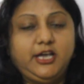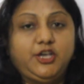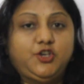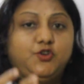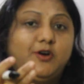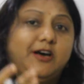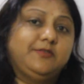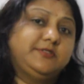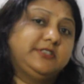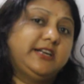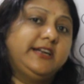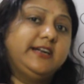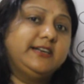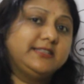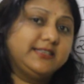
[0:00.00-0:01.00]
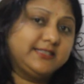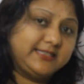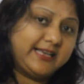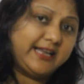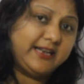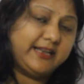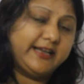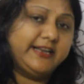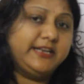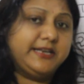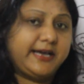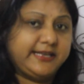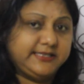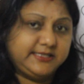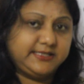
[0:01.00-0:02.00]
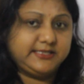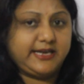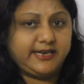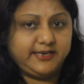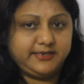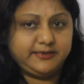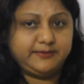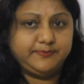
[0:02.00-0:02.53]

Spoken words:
You have studied the cell in 9th standard.